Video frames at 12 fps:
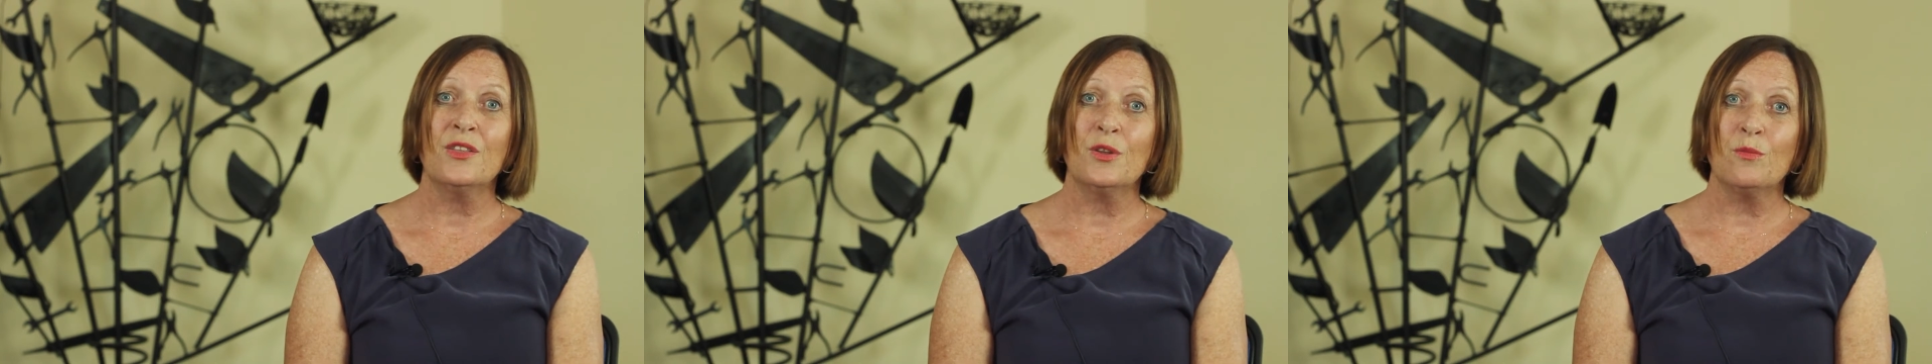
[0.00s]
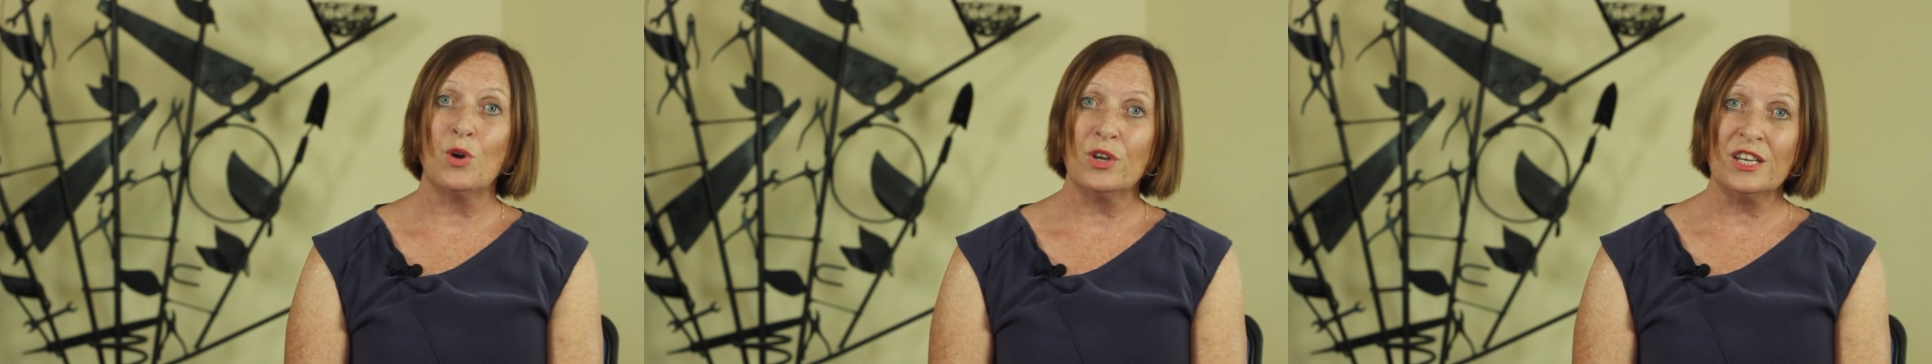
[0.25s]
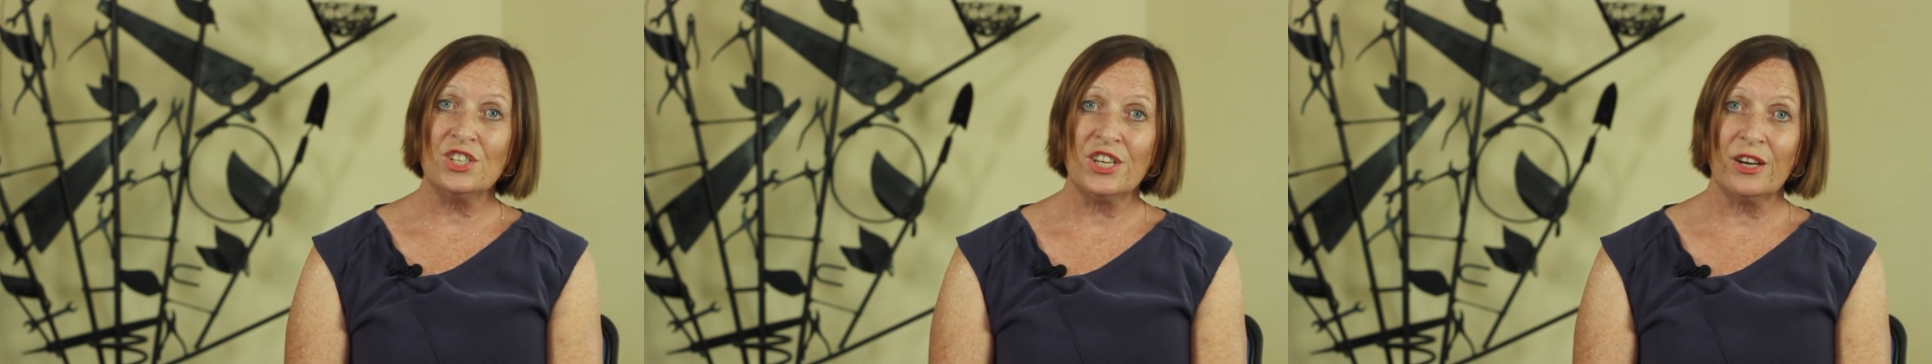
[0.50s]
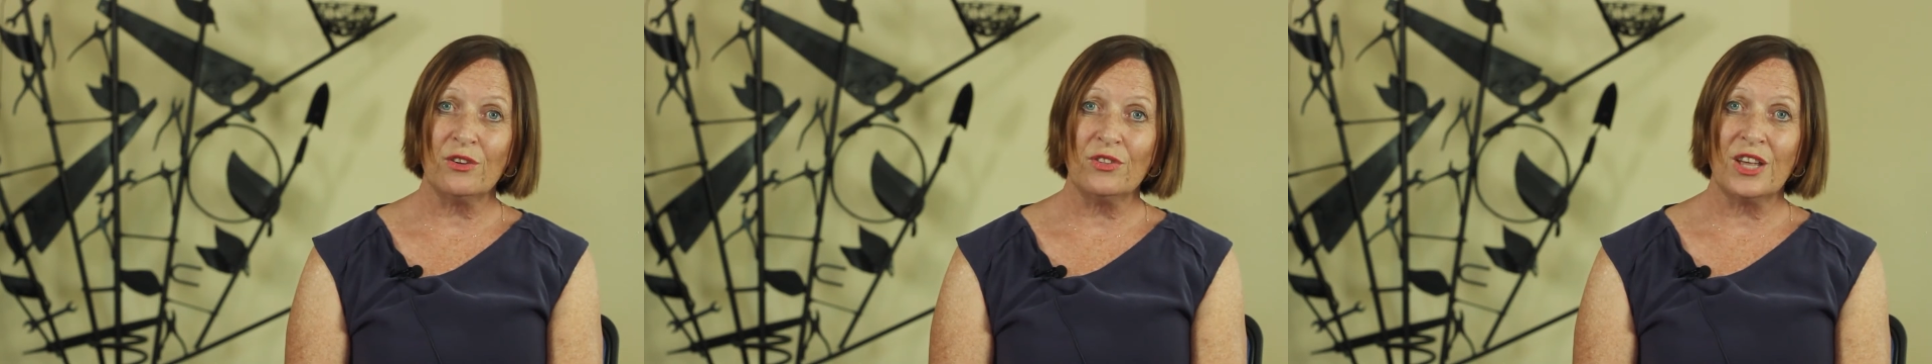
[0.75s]
the Monash
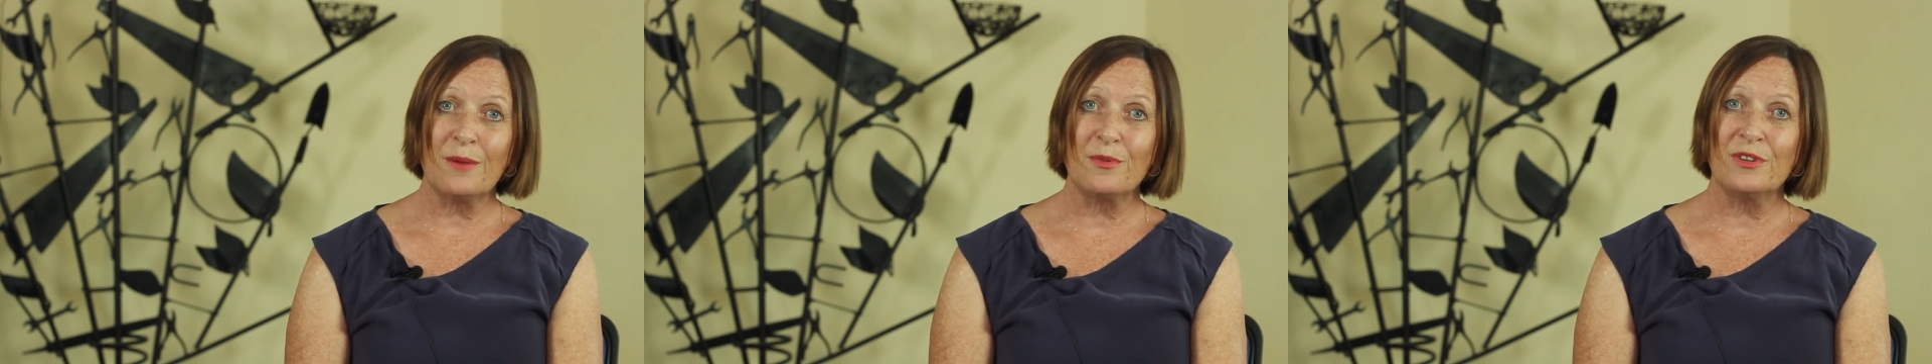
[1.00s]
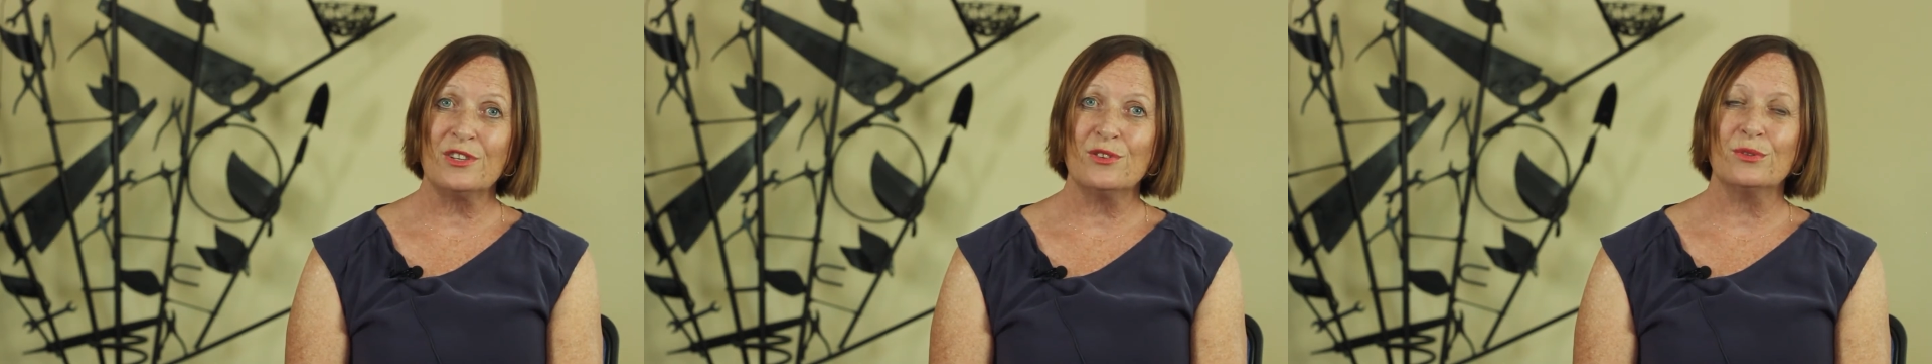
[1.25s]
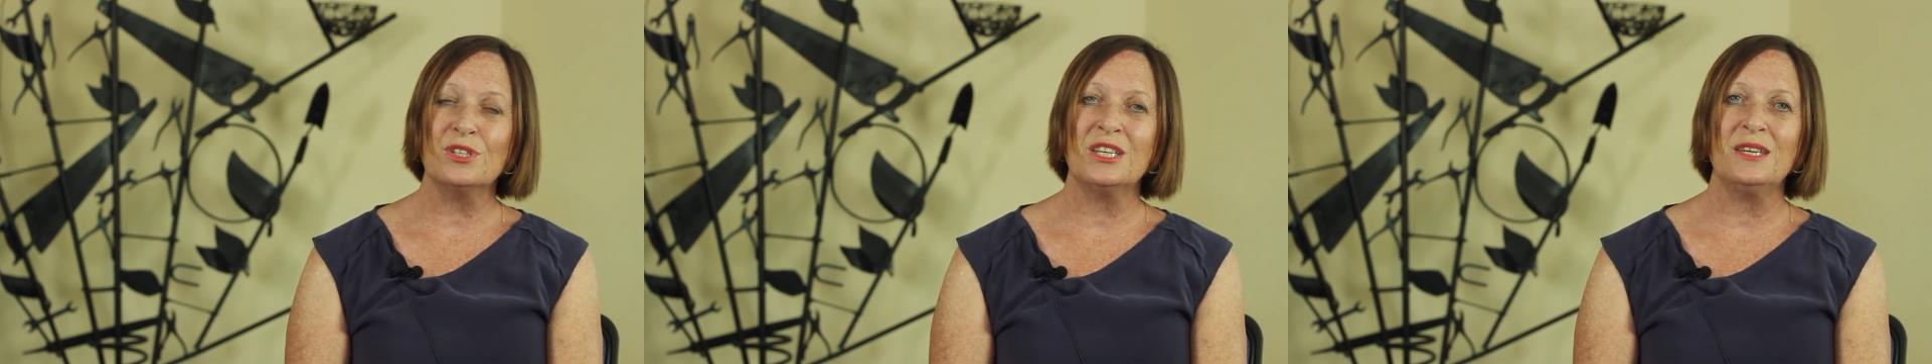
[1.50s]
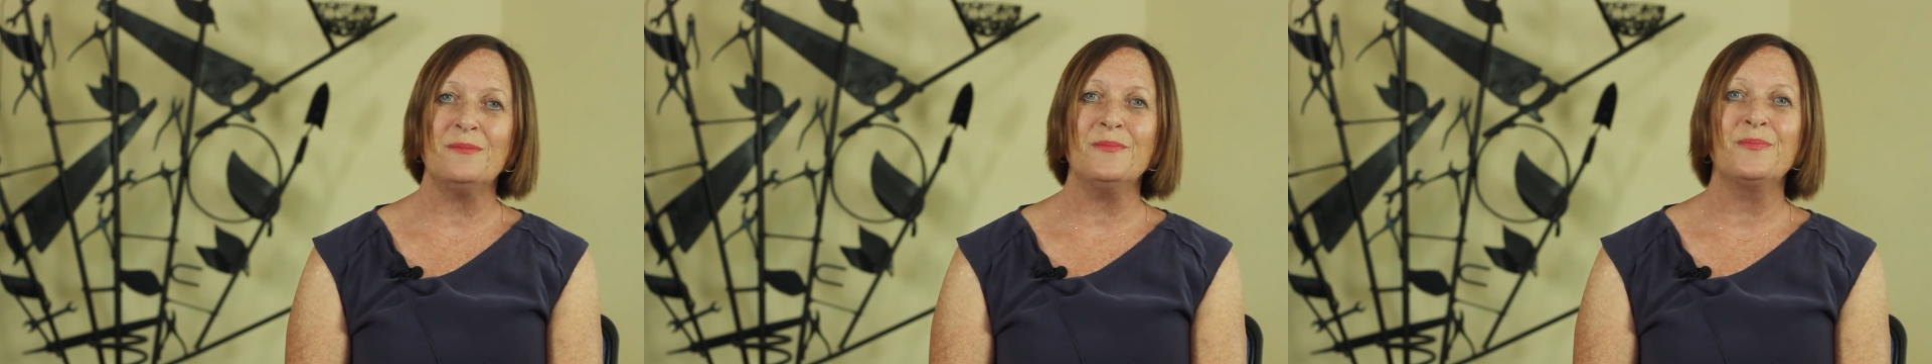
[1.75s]
Health Aboriginal
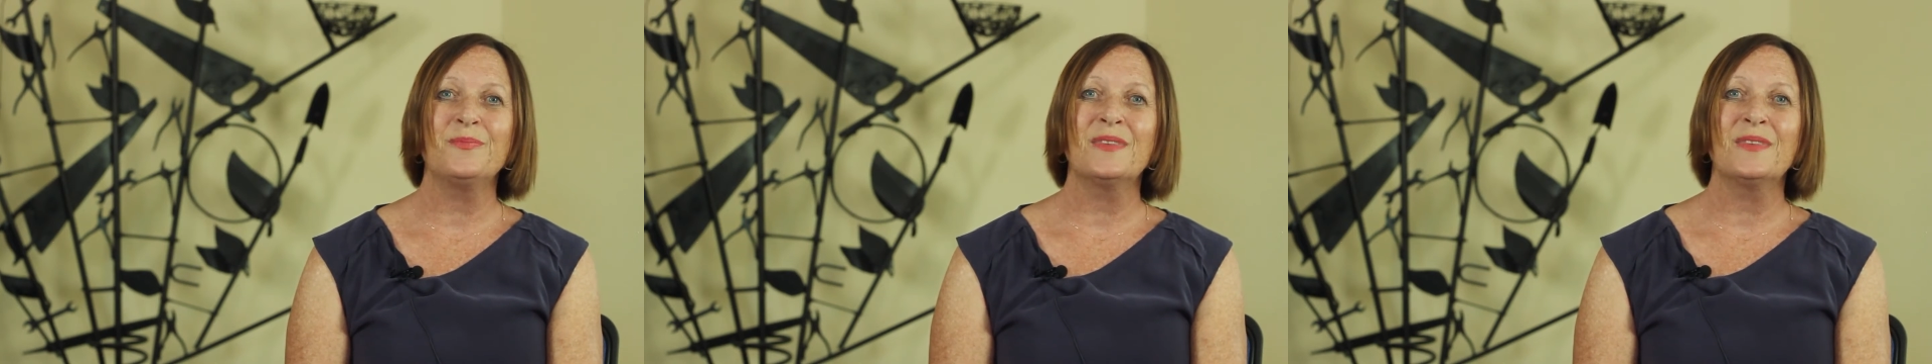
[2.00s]
team,